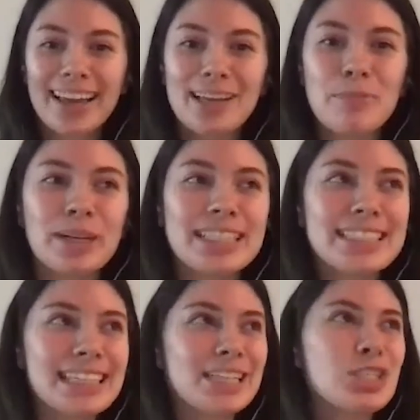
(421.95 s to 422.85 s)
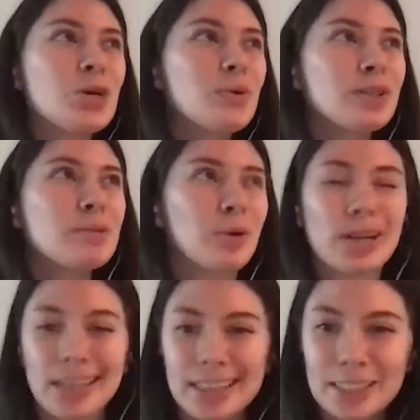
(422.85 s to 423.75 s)
in, but it's like two in the
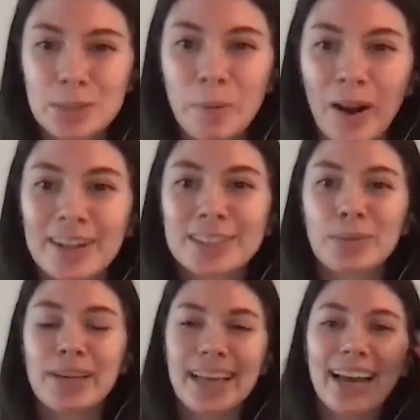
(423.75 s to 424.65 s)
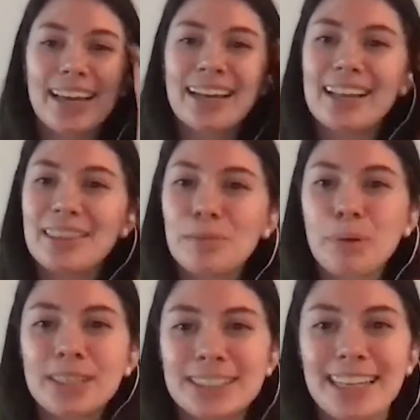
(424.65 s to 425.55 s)
morning at this part. So we get in, and the
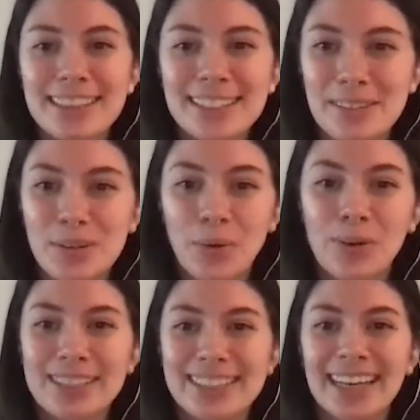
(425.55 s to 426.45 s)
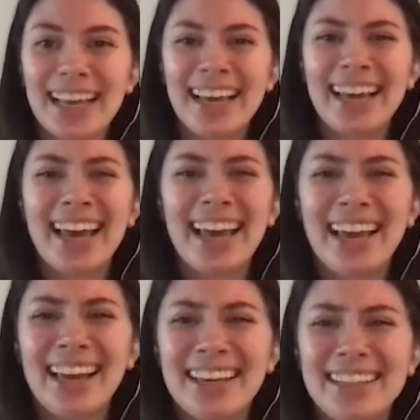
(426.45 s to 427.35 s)
person at the door is like,
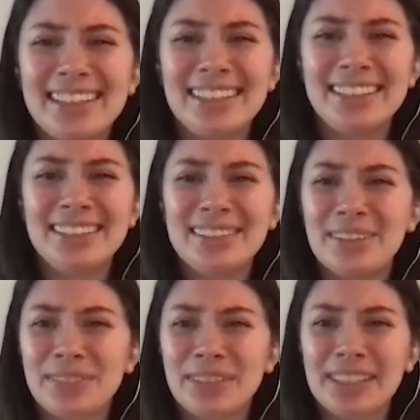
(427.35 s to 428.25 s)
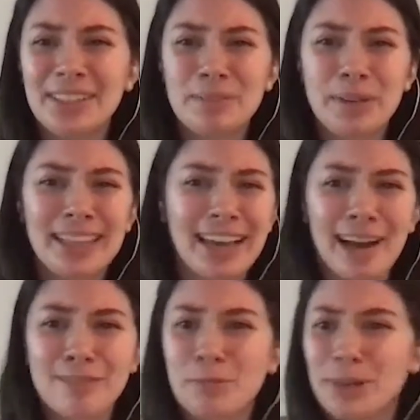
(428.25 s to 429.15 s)
hey, you don't really, you can pay like
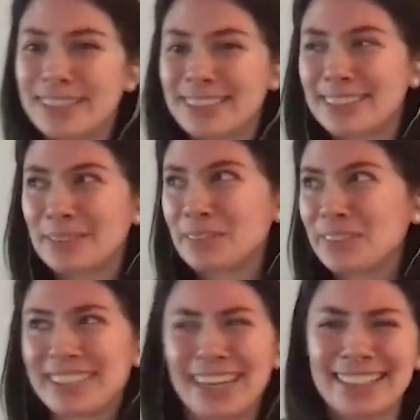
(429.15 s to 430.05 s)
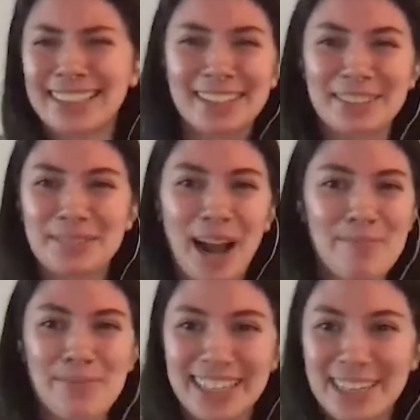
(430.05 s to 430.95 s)
half price because everyone's kind of like
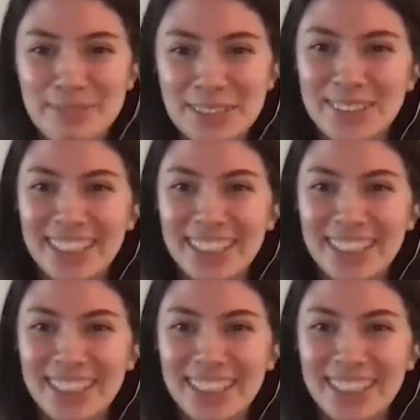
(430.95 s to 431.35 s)
wrapping up. And we're